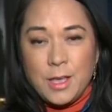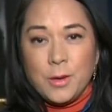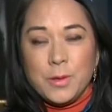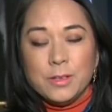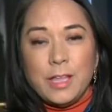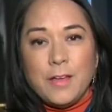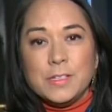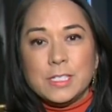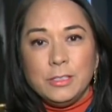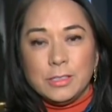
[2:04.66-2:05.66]
We are live in
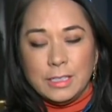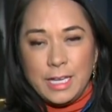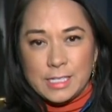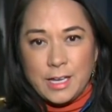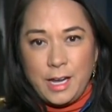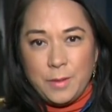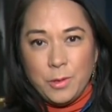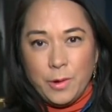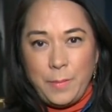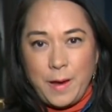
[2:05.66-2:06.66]
Toluca Lake tonight. I'm
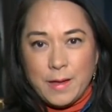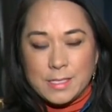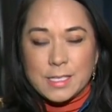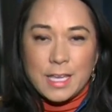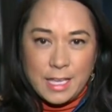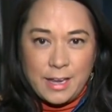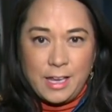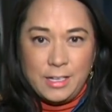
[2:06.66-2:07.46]
Laurie Perez, KCAL 9